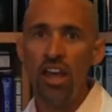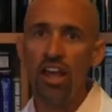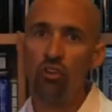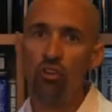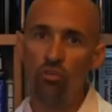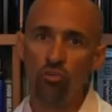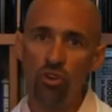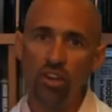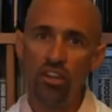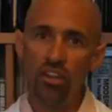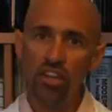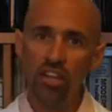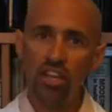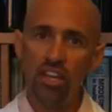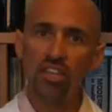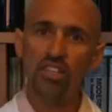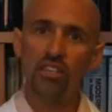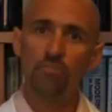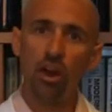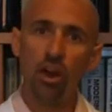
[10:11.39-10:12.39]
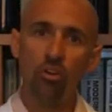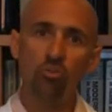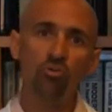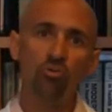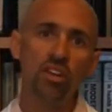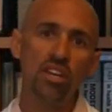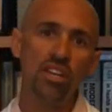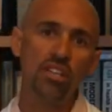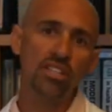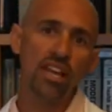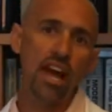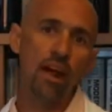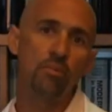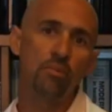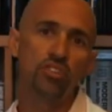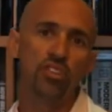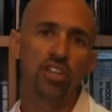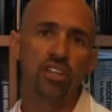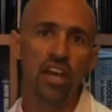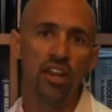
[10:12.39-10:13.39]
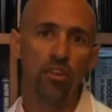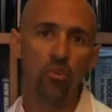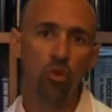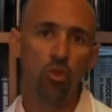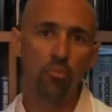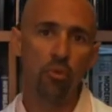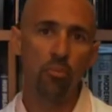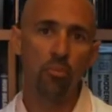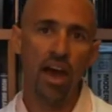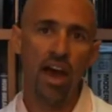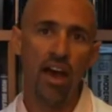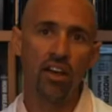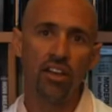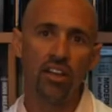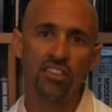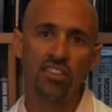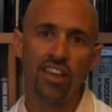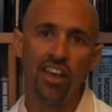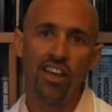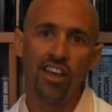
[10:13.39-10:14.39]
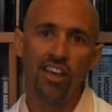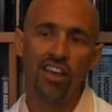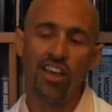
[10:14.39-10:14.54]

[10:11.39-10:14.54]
It really is about reestablishing that normal balance.